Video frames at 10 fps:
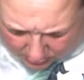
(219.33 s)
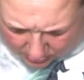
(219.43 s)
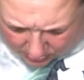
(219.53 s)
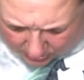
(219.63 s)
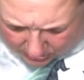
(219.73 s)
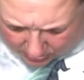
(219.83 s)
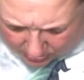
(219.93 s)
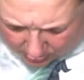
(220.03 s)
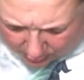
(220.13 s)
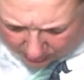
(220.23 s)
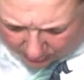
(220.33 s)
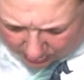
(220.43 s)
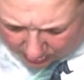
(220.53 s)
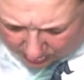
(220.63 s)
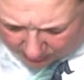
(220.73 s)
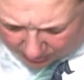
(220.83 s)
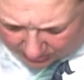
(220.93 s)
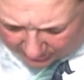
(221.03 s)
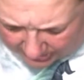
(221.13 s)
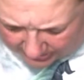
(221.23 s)
Yeah, all the
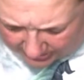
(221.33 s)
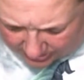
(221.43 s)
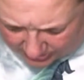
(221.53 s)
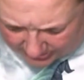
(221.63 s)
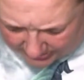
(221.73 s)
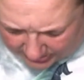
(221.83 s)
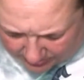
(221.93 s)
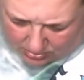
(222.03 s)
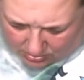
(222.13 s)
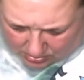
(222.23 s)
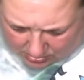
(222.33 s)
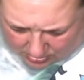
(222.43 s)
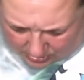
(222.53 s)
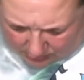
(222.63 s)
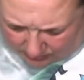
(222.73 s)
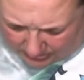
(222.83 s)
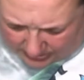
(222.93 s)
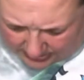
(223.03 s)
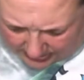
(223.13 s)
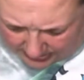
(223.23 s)
pleating looks like it's, you don't really
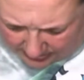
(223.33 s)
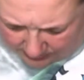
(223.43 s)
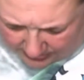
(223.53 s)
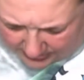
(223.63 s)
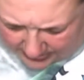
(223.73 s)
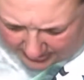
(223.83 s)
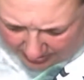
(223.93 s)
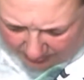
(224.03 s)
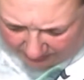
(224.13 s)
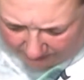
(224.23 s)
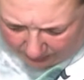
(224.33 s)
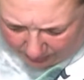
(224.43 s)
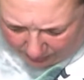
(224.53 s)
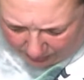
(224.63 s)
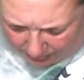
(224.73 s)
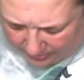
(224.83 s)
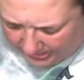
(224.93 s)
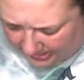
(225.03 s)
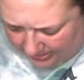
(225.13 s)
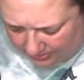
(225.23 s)
see it when it's down, but if you pull the
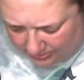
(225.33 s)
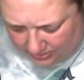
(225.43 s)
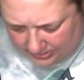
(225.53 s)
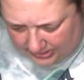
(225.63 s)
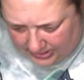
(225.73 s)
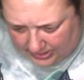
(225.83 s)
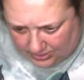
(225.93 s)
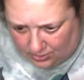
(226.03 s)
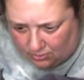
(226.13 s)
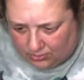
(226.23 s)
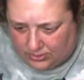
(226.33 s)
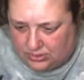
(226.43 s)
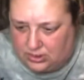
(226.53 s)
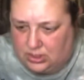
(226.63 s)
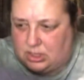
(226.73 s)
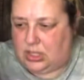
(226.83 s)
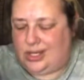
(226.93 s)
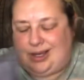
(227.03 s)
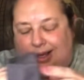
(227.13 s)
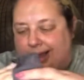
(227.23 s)
pleating out, it looks like it has holes.
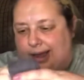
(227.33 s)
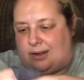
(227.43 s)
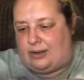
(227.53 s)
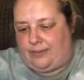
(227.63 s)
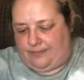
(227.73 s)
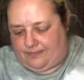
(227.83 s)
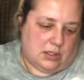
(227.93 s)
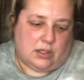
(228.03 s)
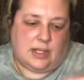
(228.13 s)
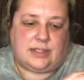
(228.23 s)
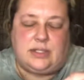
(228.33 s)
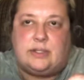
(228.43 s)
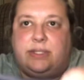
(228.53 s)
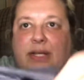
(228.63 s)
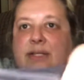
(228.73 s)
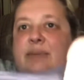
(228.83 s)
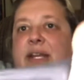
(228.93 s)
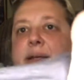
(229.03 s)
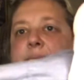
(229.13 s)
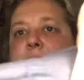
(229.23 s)
I don't know. It's also a size medium.